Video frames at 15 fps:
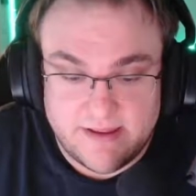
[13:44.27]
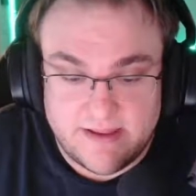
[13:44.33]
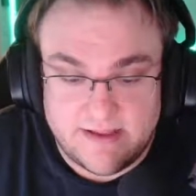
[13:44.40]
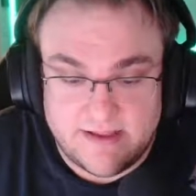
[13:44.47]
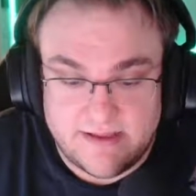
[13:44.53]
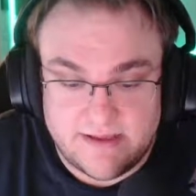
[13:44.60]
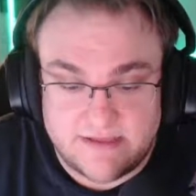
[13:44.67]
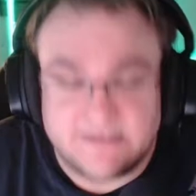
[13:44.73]

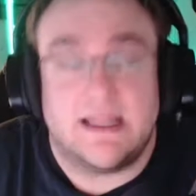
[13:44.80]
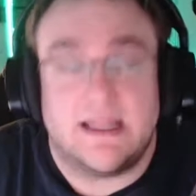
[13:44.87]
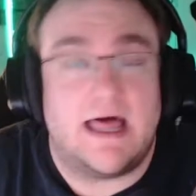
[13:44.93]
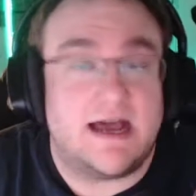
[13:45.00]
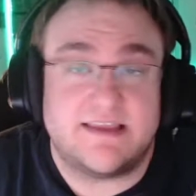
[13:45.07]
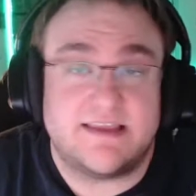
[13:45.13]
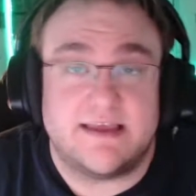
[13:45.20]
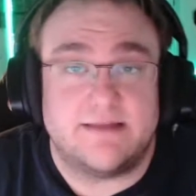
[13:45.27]
is
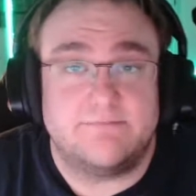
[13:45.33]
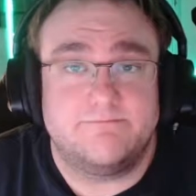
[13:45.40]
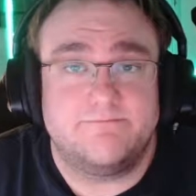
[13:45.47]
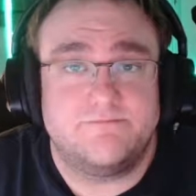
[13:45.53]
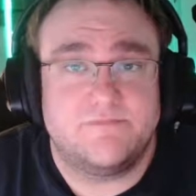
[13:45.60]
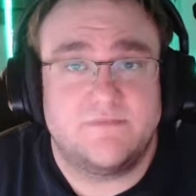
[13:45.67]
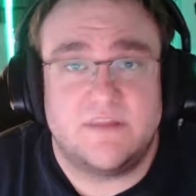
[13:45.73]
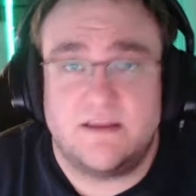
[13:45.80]
locked in,
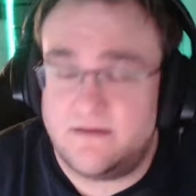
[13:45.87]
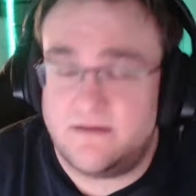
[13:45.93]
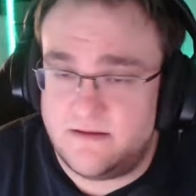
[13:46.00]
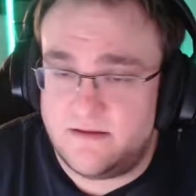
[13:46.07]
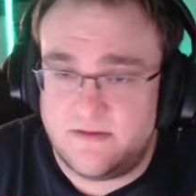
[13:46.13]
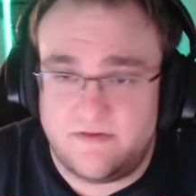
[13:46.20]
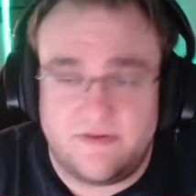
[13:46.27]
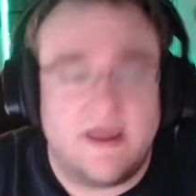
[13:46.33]

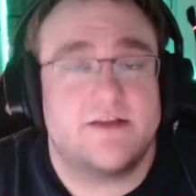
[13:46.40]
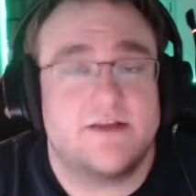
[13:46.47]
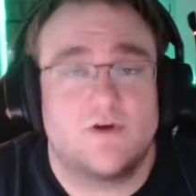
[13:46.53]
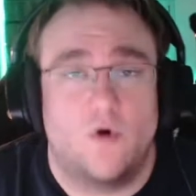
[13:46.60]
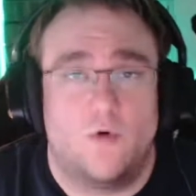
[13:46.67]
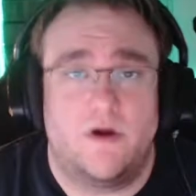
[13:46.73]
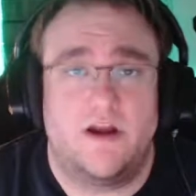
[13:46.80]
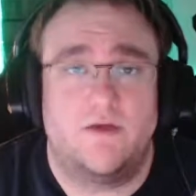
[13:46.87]
not
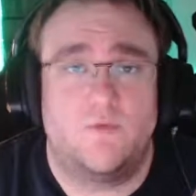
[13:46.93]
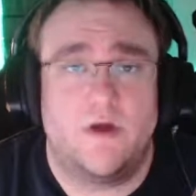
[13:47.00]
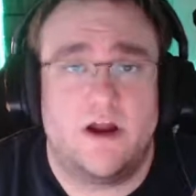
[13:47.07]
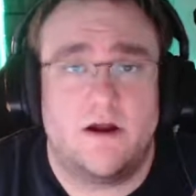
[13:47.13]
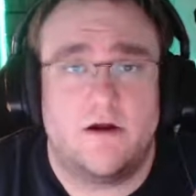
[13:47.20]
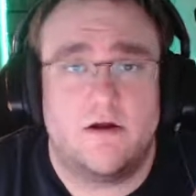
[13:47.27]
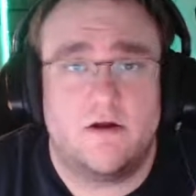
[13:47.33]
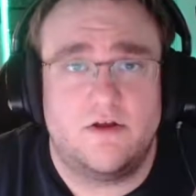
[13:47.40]
going
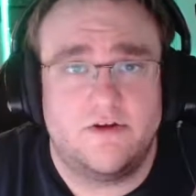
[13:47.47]
anywhere.